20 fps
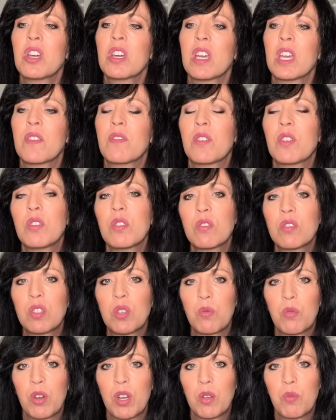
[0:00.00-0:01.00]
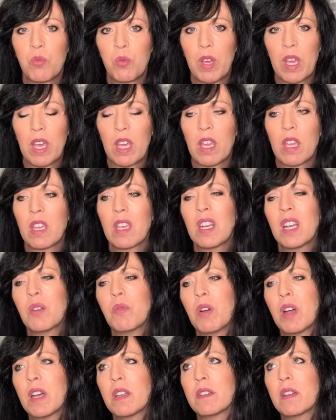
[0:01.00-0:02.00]
If you use the word we, you know
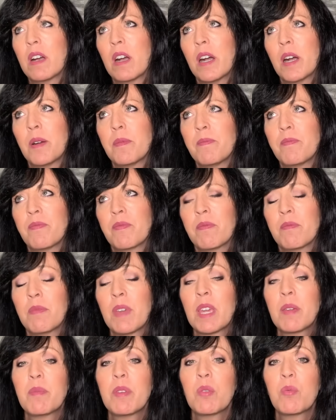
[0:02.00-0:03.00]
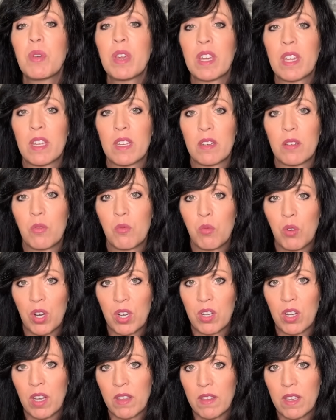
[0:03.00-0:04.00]
what, um, maybe we can
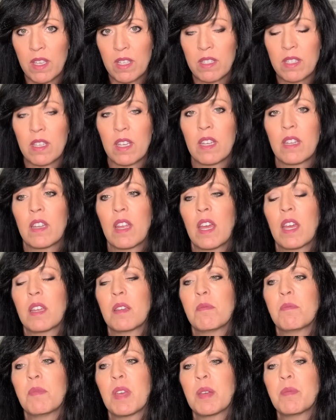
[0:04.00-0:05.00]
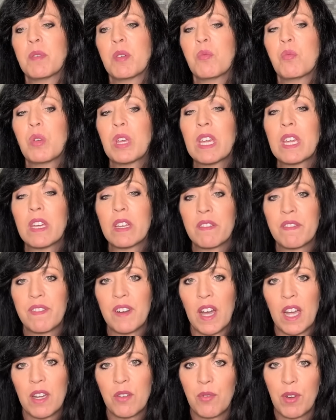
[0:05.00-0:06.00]
work on this and, and maybe we can
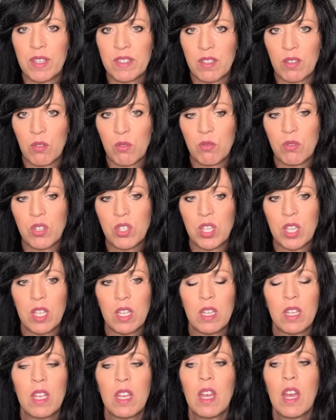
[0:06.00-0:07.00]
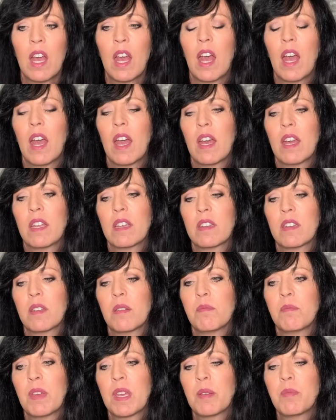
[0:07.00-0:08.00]
find resolution and
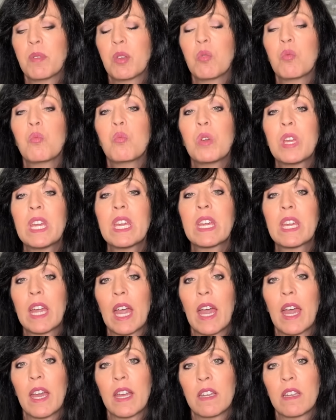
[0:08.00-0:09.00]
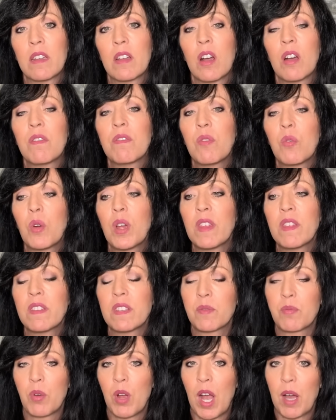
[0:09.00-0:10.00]
maybe we can avoid
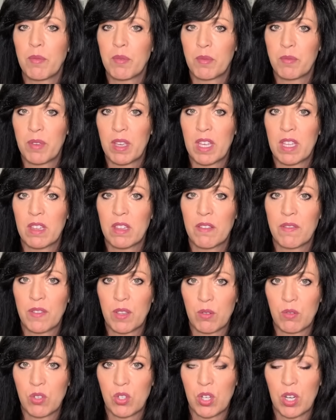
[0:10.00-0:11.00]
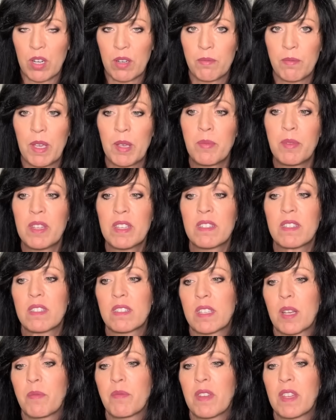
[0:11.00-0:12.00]
this problem in the future. Maybe this is
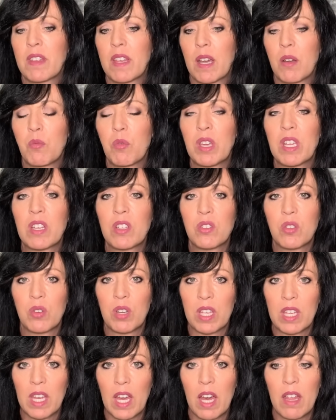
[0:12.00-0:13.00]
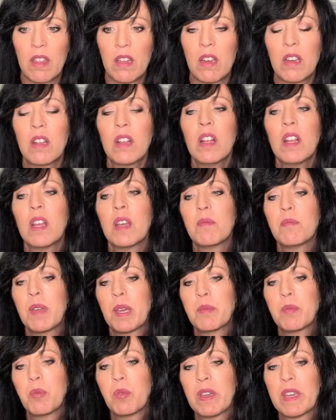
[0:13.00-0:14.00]
something that we can do together.
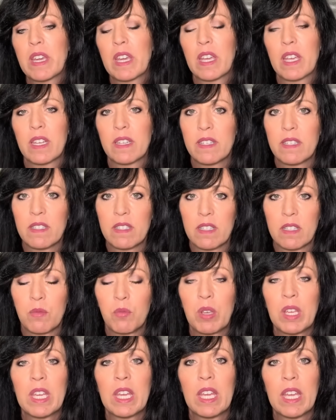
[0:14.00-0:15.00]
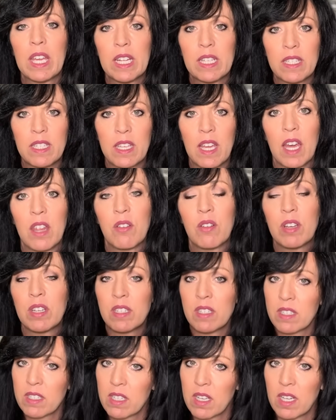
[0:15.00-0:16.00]
Maybe we can get, dis we can get together and
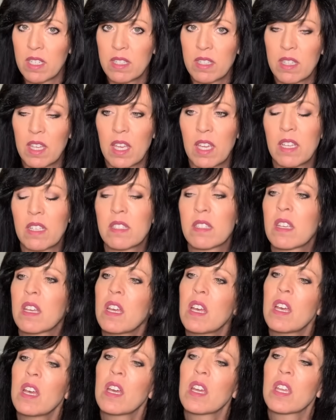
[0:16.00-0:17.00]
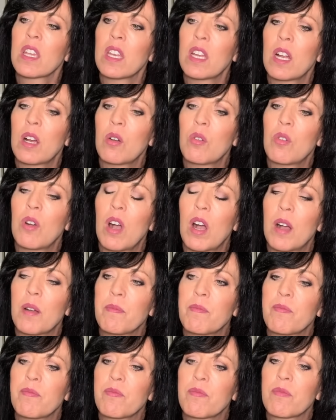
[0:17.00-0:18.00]
discuss things. You know,
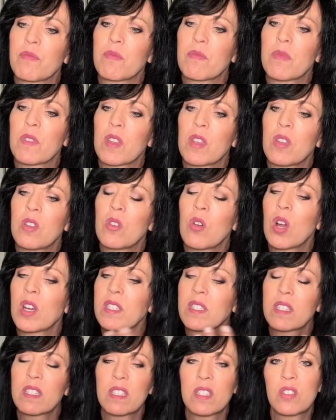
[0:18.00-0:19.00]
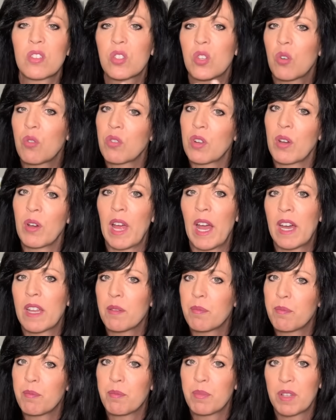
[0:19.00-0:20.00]
um, narcissists don't know how
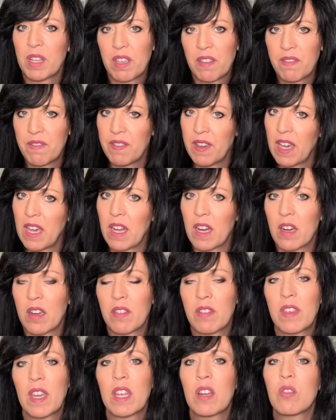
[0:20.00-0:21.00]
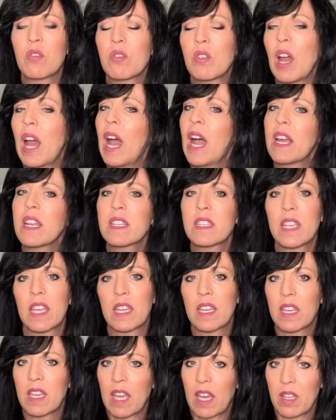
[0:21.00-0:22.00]
to play fair. They don't know how to
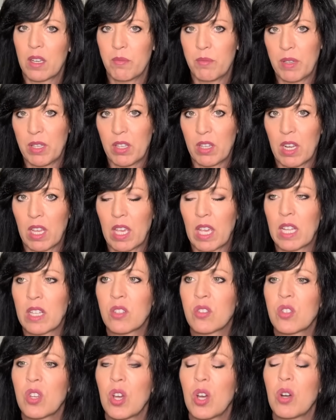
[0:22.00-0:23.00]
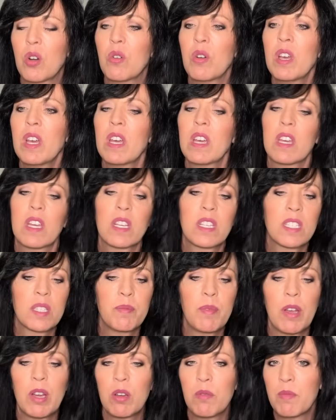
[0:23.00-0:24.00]
take accountability. And so
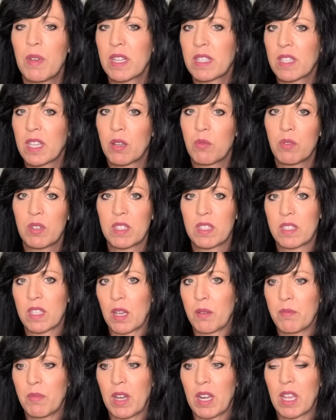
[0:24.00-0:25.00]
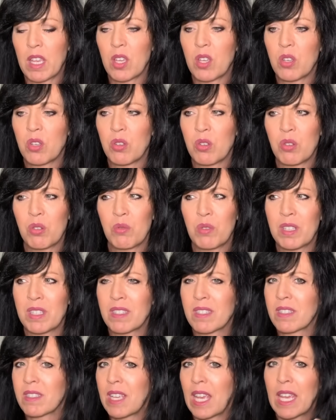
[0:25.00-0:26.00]
experimenting with somebody who
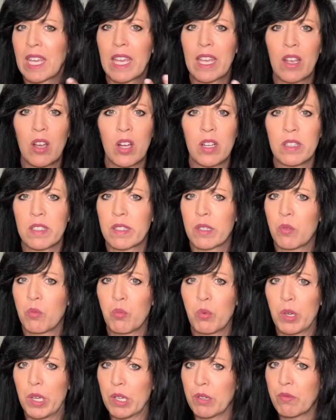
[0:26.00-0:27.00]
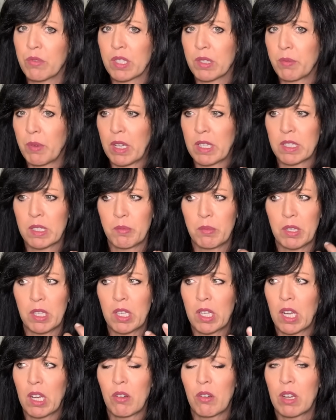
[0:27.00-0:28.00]
is taking on some weird
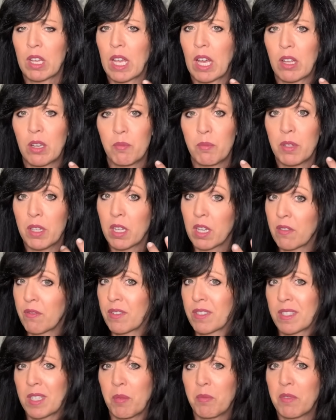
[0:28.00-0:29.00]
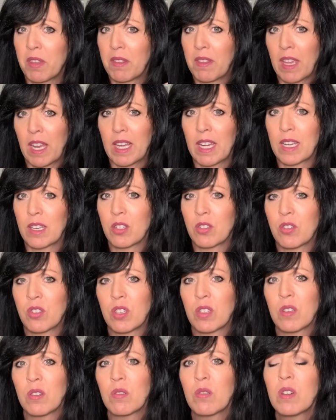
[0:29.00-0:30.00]
responsibility or accountability for something they didn't
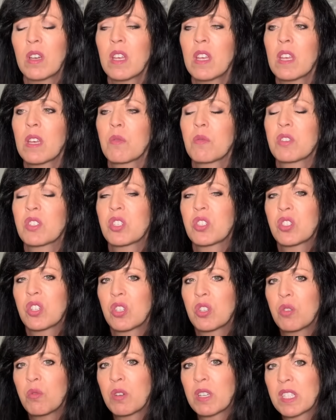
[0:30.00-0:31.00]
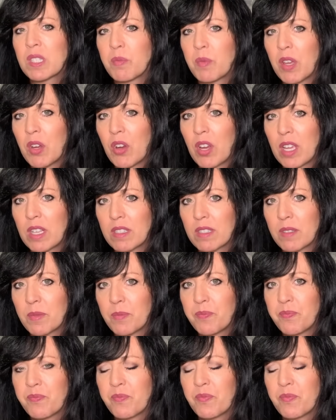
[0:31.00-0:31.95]
do, which is a new experience.